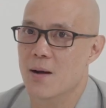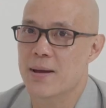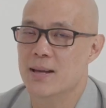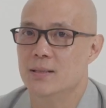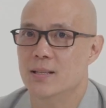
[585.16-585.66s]

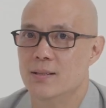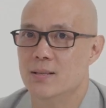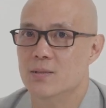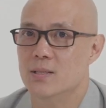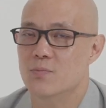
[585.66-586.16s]
mean,
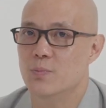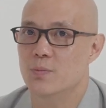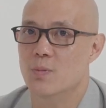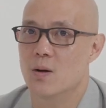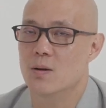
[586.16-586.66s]

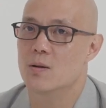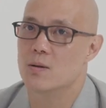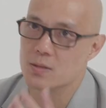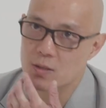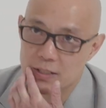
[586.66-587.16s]

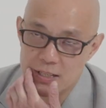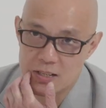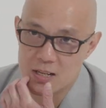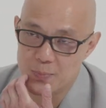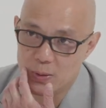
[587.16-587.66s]
just
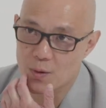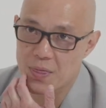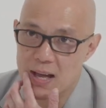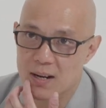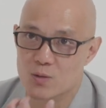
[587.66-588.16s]
to build on
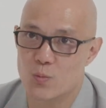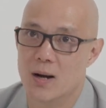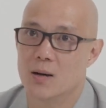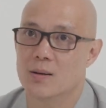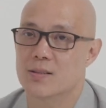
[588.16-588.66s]
that as
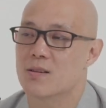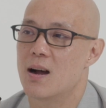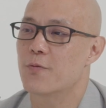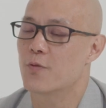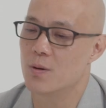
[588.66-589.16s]
well,
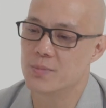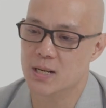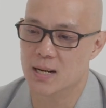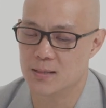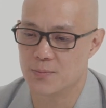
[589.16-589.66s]
aside from
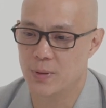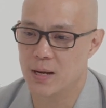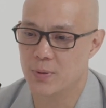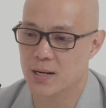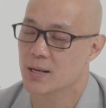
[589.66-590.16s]
just being
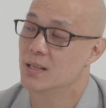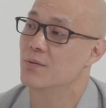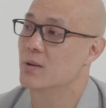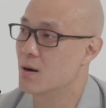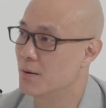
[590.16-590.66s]
able to kind of give
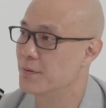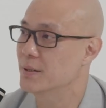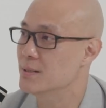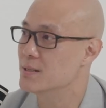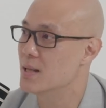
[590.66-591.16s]
the
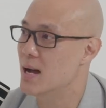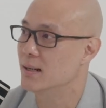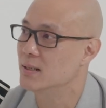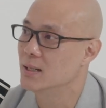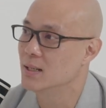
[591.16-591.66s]
confidence that
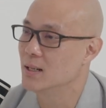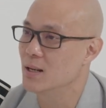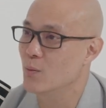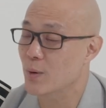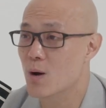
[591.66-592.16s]

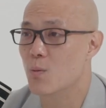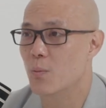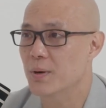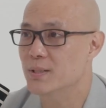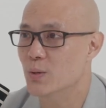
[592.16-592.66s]
we know
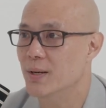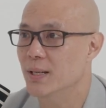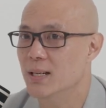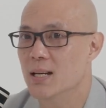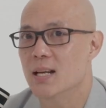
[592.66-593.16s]
what we're
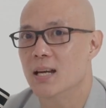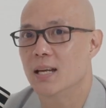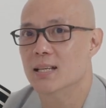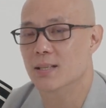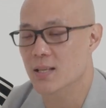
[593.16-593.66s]
doing,
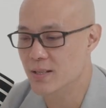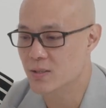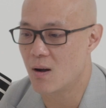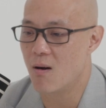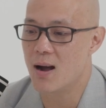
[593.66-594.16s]
is that the
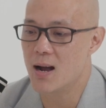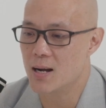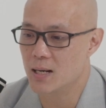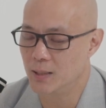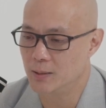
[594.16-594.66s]

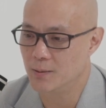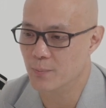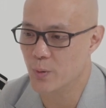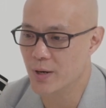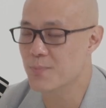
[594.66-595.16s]
entire
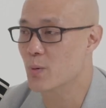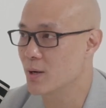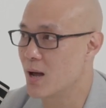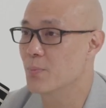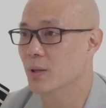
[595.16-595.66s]
broking
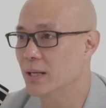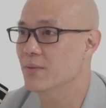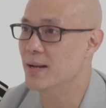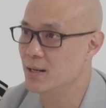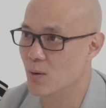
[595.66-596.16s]
model, I believe
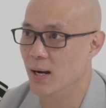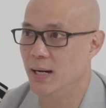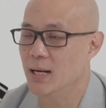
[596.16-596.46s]
anyway,